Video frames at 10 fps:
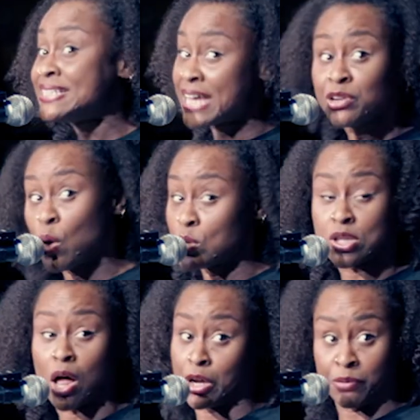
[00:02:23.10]
Daniel
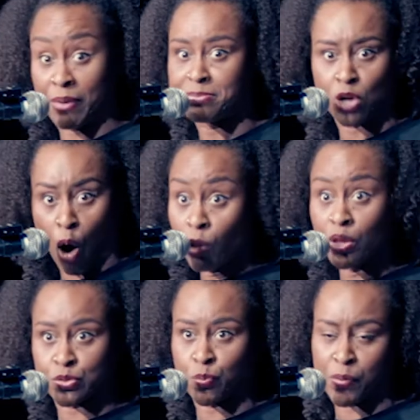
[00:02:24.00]
Hostlaw couldn't have raped all
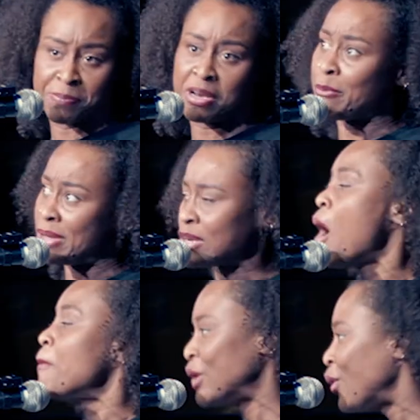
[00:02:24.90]
those women. I mean,
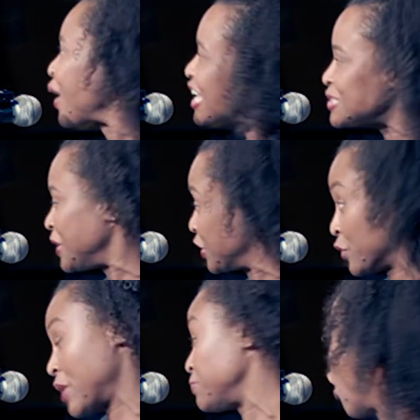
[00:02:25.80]
Bill Cosby couldn't have
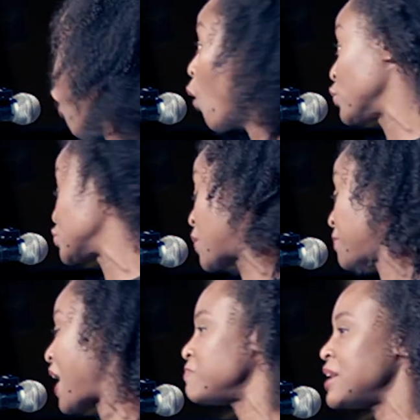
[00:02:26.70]
raped all those women.
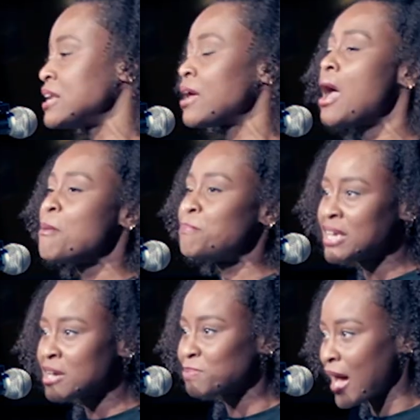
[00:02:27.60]
I mean, being
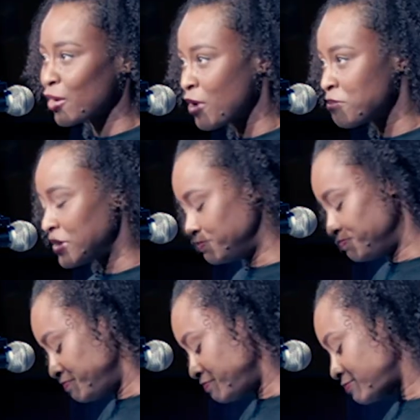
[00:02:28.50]
a black woman
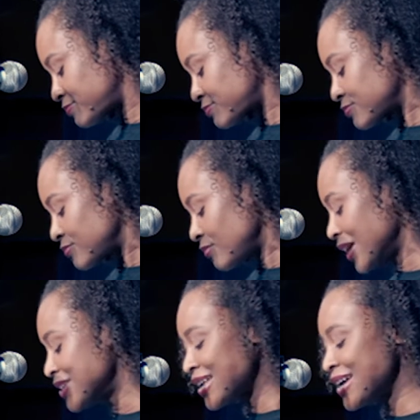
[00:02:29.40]

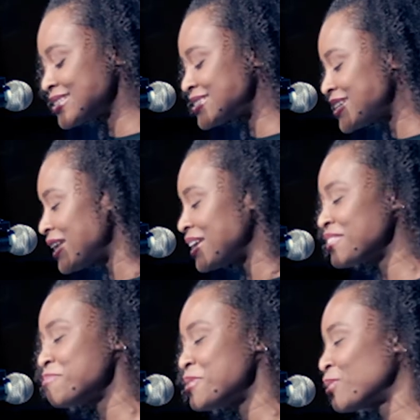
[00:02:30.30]
is like standing in the
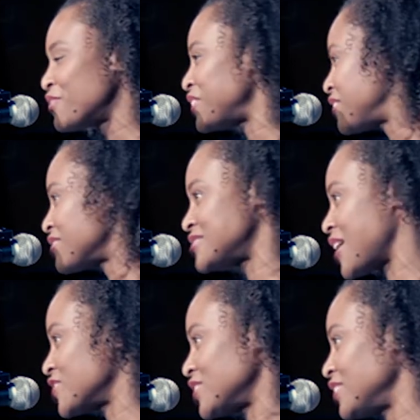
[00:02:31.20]
middle of an
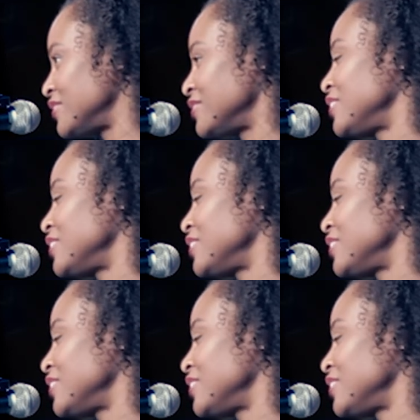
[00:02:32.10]
intersection